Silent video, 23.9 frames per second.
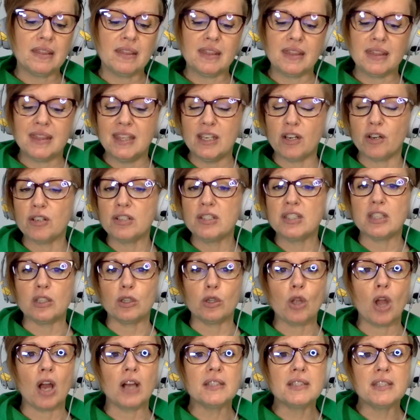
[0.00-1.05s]
there's
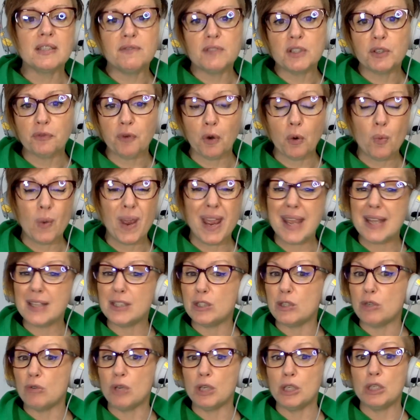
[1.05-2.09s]
lots of different ways
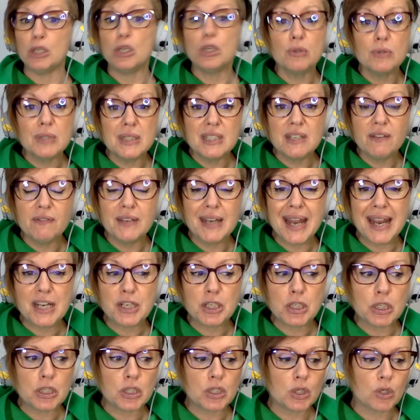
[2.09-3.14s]
you can use
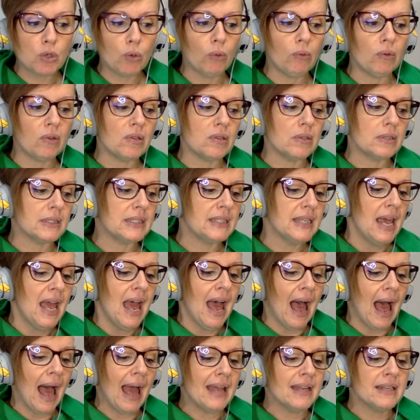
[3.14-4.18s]
divination tools,
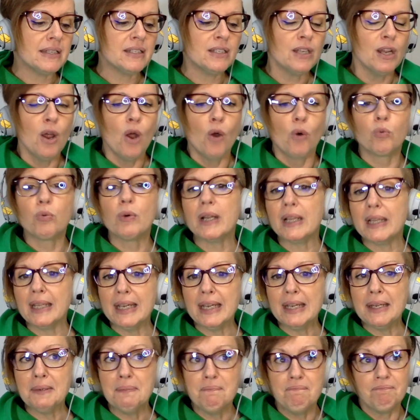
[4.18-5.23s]
and
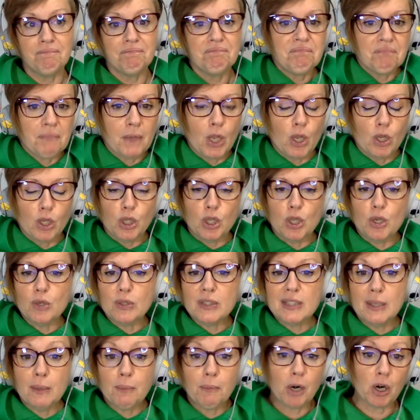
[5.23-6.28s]
really
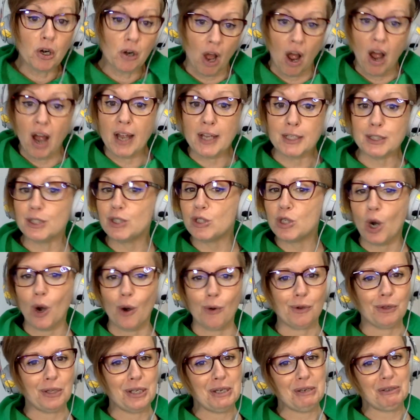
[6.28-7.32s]
use them or not, it's
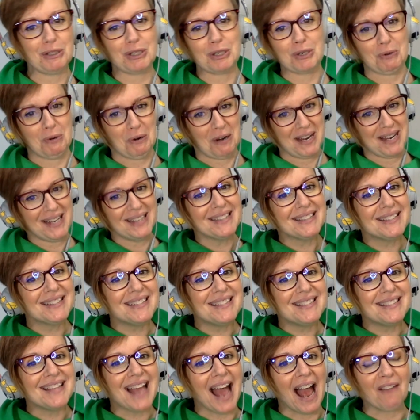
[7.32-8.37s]
totally your choice.
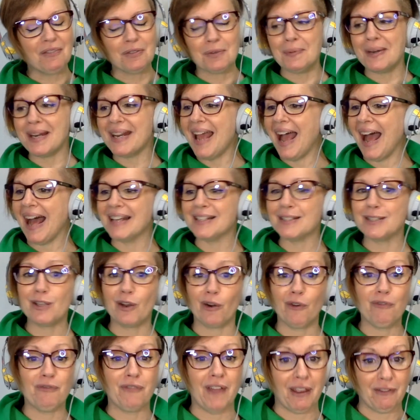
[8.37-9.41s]
Everybody has
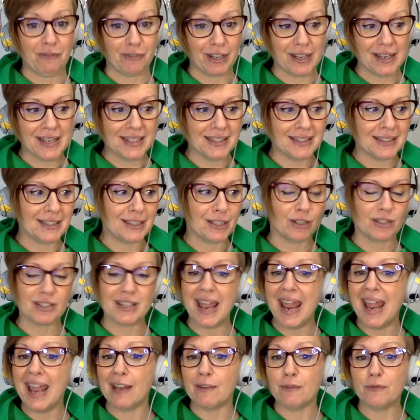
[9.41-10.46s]
their favorites. There's a
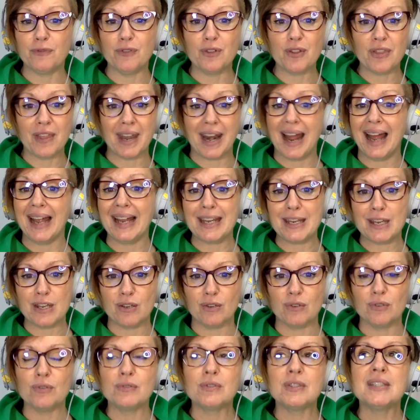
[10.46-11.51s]
handful that I
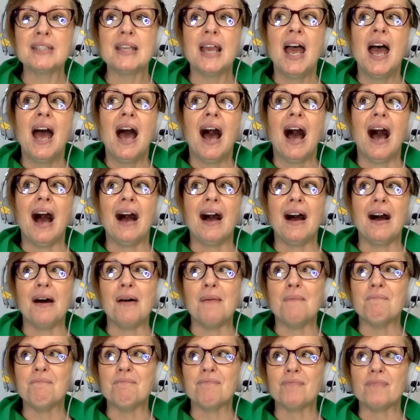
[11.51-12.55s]
use,
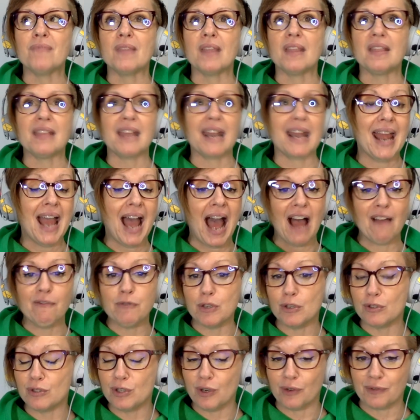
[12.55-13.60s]
that I have
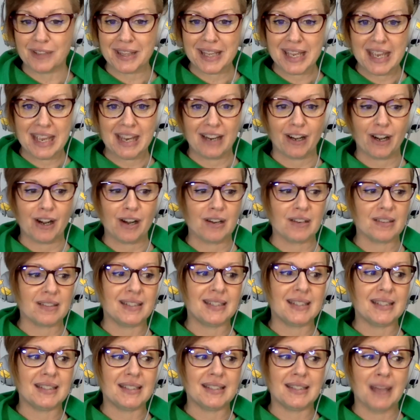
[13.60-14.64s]
used over the
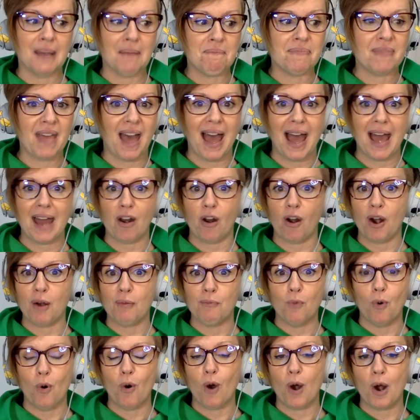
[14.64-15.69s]
years, some that are
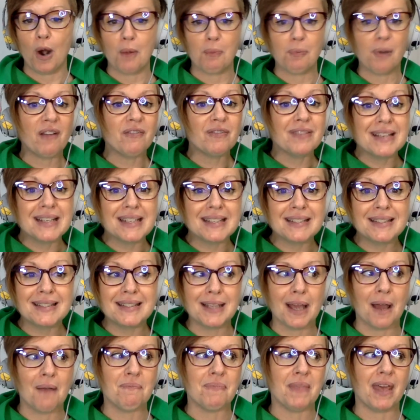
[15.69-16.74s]
more prevalent,
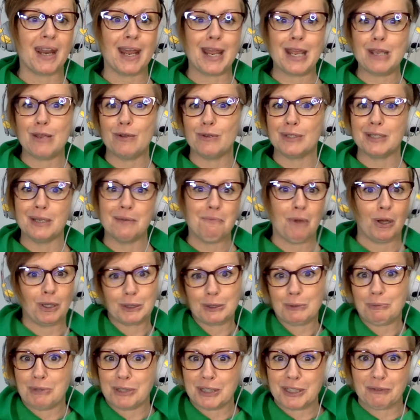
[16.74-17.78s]
some that I use in
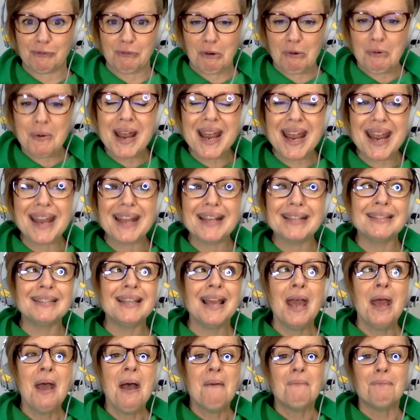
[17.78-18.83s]
multiple different ways,
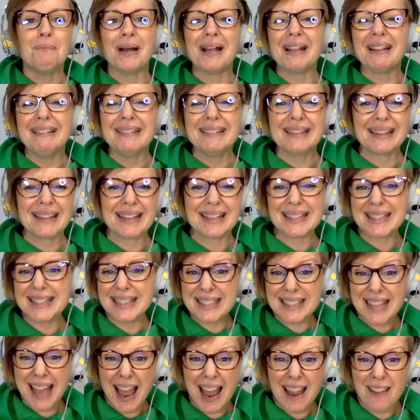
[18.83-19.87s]
but let's
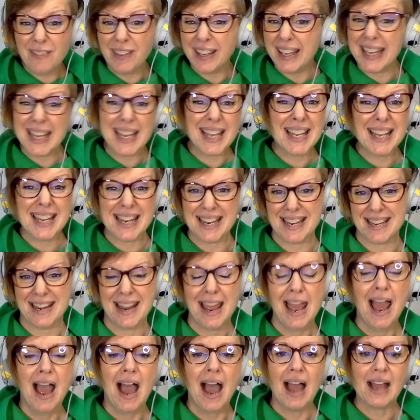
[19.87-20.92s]
dive in.
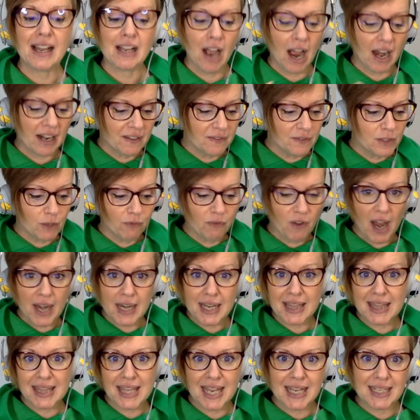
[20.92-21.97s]
I kind of
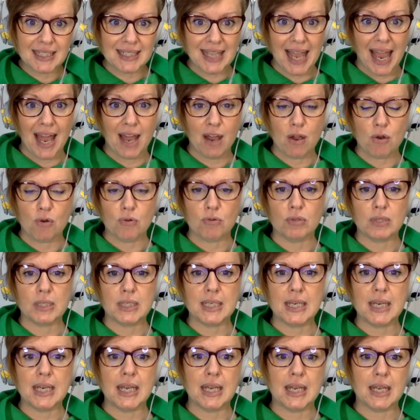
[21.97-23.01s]
divided things out
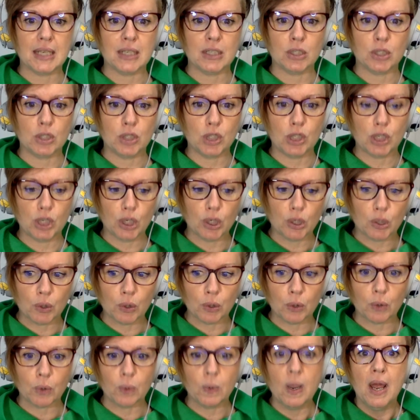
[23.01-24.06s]

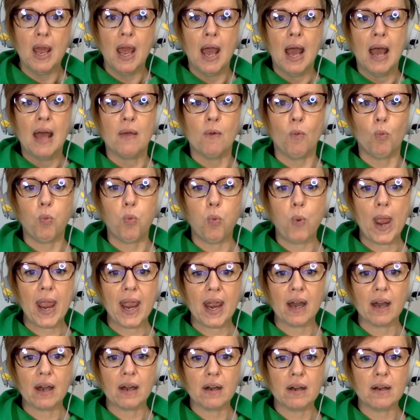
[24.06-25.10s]
into
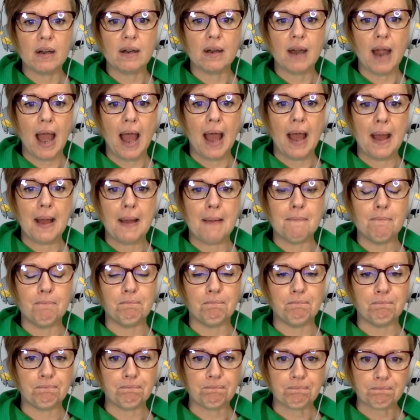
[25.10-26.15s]
where
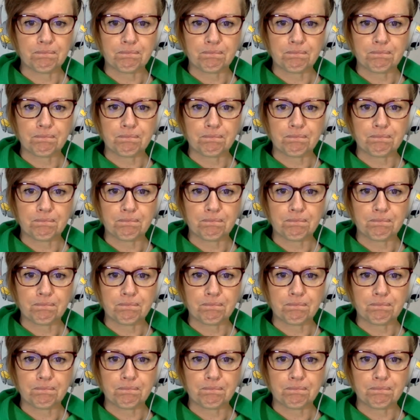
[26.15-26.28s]
I